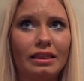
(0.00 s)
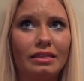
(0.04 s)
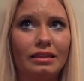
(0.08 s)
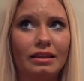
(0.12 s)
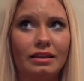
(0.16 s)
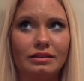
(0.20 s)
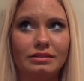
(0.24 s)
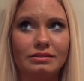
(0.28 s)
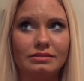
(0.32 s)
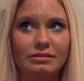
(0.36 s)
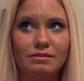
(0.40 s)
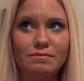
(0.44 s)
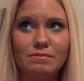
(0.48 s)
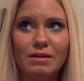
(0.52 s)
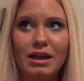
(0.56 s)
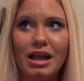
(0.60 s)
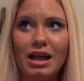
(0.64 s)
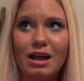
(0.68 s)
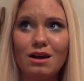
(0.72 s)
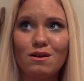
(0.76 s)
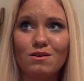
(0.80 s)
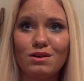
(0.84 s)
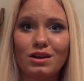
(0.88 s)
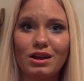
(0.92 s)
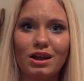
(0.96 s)
and then
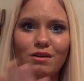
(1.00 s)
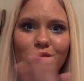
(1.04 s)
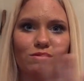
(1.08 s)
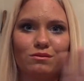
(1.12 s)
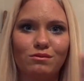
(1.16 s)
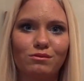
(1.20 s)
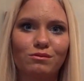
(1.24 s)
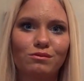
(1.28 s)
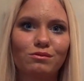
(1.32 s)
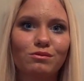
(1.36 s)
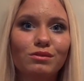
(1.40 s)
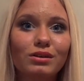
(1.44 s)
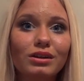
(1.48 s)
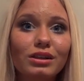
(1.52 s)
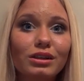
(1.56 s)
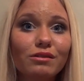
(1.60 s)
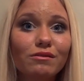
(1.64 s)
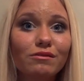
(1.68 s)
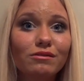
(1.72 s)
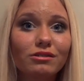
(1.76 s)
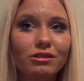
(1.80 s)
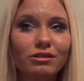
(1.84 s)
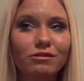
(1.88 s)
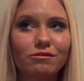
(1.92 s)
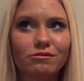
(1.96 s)
somehow it got really,
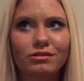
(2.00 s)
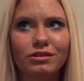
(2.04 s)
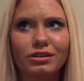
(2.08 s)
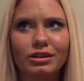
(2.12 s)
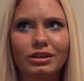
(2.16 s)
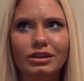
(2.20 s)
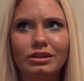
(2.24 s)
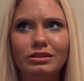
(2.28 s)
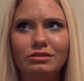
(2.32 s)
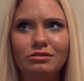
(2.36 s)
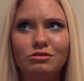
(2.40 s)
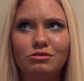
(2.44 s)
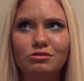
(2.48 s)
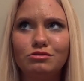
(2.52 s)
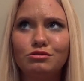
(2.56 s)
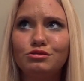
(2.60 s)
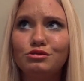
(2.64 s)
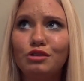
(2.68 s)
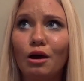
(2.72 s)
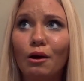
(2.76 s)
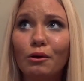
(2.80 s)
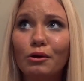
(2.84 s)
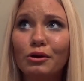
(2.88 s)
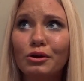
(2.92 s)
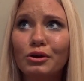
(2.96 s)
really, really
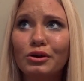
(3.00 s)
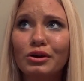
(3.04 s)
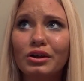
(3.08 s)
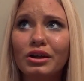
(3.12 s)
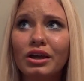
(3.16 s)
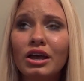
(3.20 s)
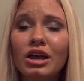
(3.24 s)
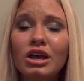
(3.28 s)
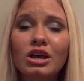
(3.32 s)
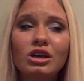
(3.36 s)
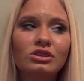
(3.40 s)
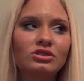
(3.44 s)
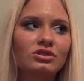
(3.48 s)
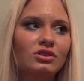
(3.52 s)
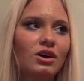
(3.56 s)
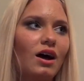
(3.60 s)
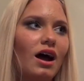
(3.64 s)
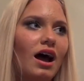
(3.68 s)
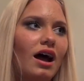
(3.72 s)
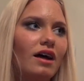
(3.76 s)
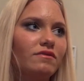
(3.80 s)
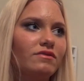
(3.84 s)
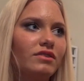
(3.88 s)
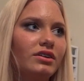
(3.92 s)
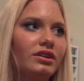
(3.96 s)
dark. So
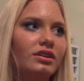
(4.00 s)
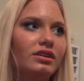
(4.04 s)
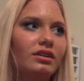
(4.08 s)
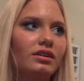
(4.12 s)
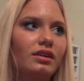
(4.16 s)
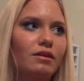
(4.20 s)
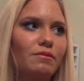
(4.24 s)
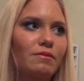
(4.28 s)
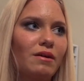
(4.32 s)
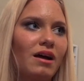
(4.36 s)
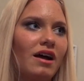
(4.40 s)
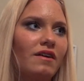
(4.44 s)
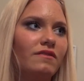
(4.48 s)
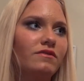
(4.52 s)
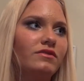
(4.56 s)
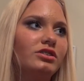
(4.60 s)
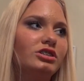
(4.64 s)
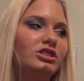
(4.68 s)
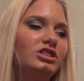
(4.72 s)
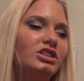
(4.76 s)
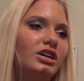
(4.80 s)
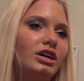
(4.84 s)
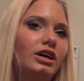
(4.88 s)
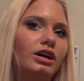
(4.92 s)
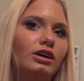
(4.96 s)
I've ended up
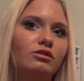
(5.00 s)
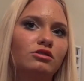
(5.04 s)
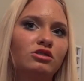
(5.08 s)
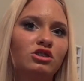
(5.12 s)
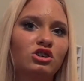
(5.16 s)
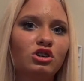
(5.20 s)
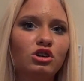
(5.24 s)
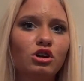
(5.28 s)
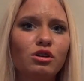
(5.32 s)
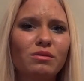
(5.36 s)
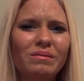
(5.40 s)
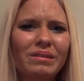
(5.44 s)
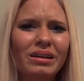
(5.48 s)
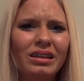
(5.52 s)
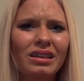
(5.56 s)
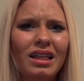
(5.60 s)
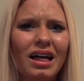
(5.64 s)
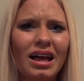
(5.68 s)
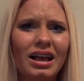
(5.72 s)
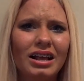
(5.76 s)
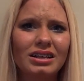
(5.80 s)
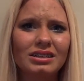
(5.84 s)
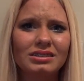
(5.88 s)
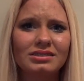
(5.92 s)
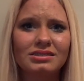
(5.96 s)
having to turn on my
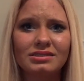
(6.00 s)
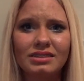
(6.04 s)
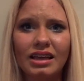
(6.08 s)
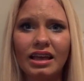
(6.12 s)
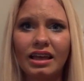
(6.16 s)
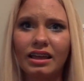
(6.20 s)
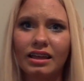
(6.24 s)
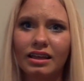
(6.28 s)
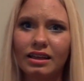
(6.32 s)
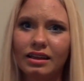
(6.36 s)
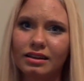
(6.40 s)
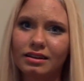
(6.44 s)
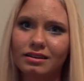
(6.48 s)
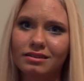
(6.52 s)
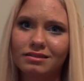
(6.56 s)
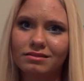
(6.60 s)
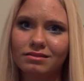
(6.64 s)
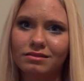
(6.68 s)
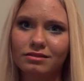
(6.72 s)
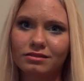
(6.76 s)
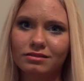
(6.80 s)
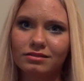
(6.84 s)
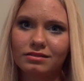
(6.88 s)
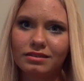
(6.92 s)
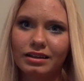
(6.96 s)
lights, and
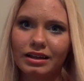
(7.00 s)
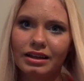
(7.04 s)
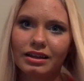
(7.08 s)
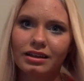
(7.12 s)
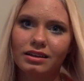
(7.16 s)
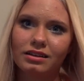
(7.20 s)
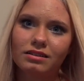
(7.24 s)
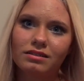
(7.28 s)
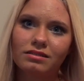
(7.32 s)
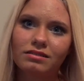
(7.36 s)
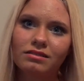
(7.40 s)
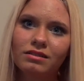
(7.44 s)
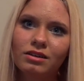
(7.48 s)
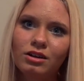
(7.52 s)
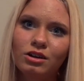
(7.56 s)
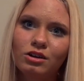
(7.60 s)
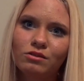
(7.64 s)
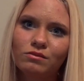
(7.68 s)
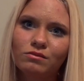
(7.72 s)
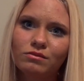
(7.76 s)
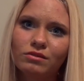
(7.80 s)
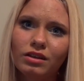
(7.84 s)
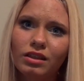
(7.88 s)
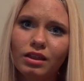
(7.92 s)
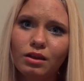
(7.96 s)
they're like
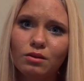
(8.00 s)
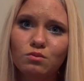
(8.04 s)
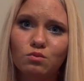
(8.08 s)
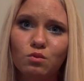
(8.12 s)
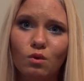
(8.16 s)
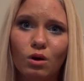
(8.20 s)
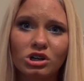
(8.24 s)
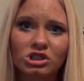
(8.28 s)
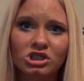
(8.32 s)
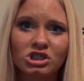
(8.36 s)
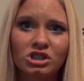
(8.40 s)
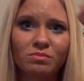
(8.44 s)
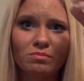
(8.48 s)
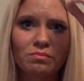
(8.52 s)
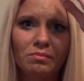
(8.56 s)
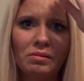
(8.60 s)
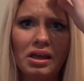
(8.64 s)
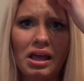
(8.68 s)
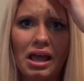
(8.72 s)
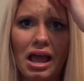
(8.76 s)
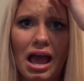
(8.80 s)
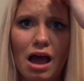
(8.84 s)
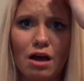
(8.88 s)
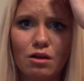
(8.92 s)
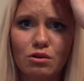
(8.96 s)
really washing
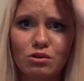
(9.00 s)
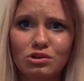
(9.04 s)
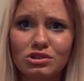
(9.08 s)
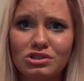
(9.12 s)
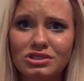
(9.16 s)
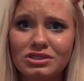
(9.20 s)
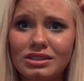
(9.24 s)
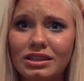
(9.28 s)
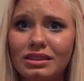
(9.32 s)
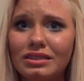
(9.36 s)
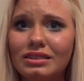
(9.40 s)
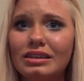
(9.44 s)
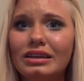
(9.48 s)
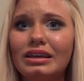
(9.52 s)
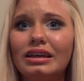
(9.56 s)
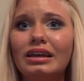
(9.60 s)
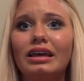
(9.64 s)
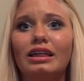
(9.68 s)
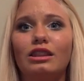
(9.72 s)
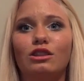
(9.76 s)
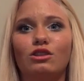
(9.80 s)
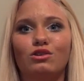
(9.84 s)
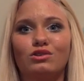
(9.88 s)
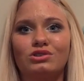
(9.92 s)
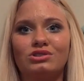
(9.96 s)
me out or something.
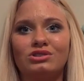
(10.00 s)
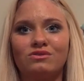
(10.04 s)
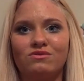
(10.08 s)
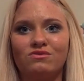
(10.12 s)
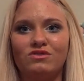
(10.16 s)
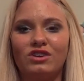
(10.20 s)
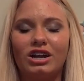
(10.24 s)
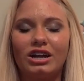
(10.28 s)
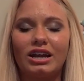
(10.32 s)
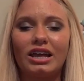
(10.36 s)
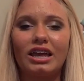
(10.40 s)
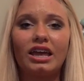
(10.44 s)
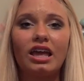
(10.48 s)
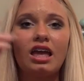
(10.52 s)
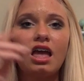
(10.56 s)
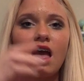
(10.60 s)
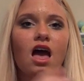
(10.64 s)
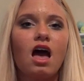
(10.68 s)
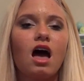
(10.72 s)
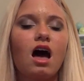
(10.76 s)
It looks funny.